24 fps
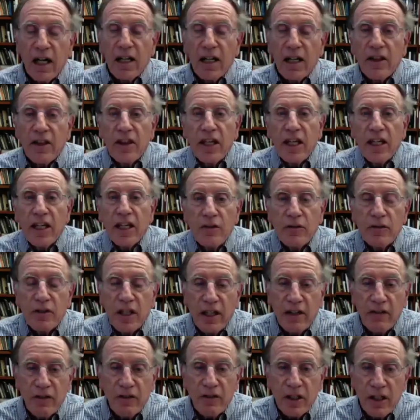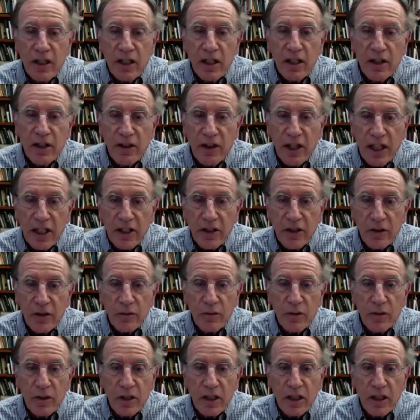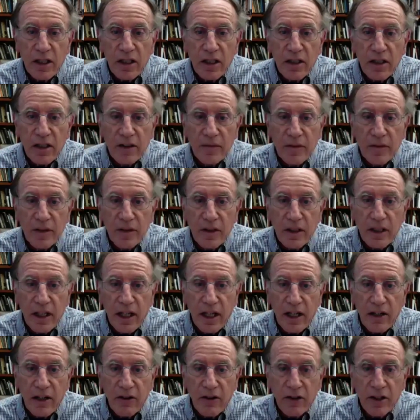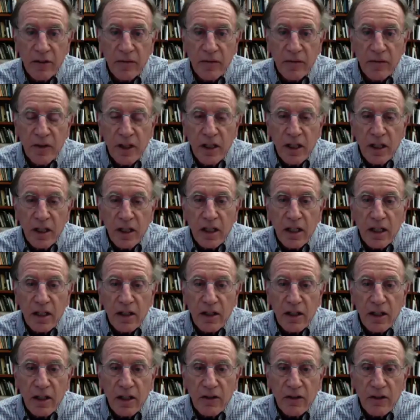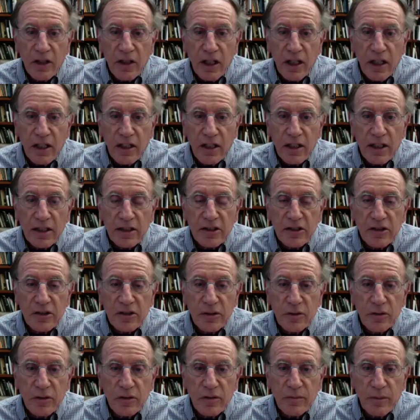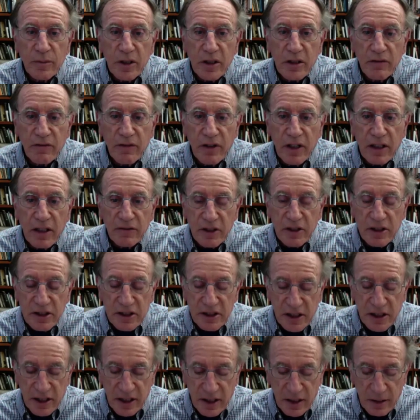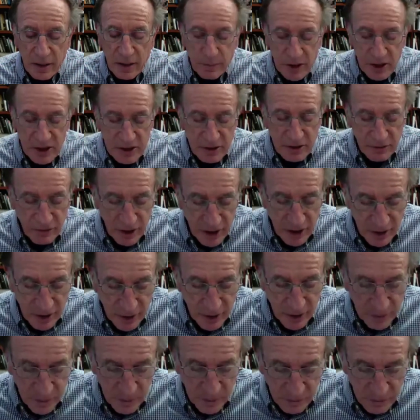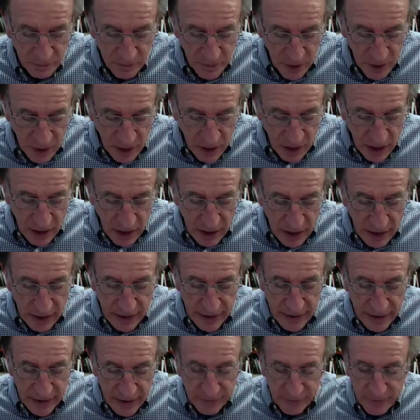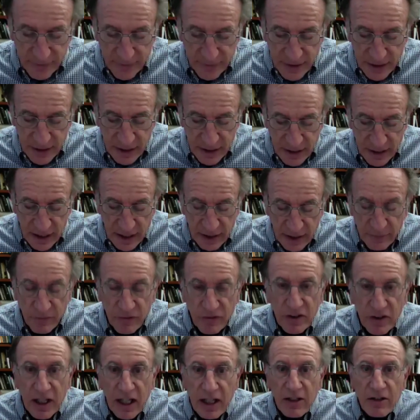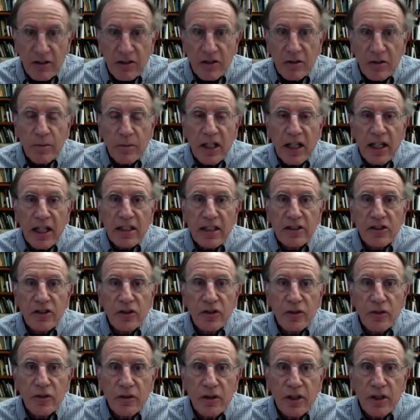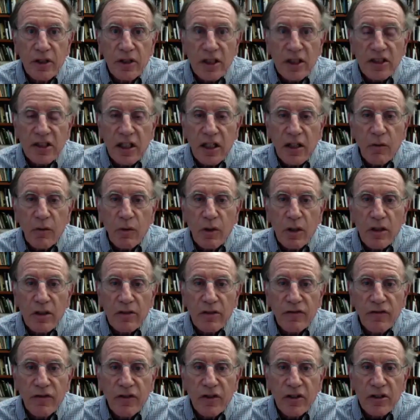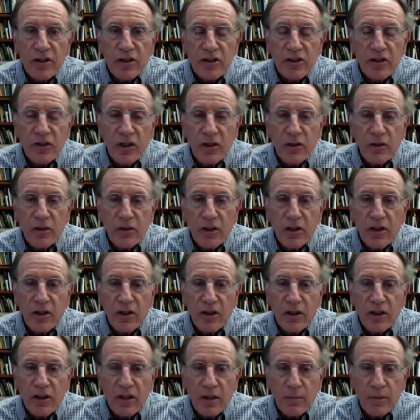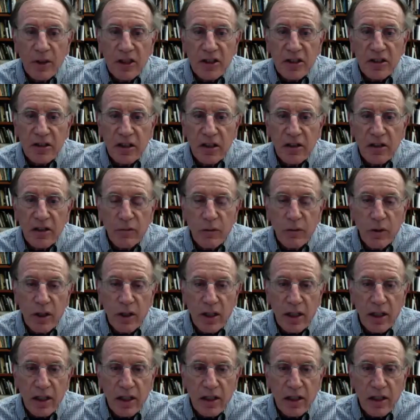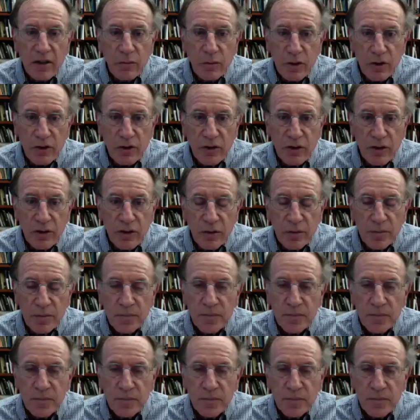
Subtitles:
Thank you, Kevin. Thank you, Karen, and other colleagues who have been involved in setting up this event. I'm flattered to be asked to do this. I want to first note the limits of what I will do.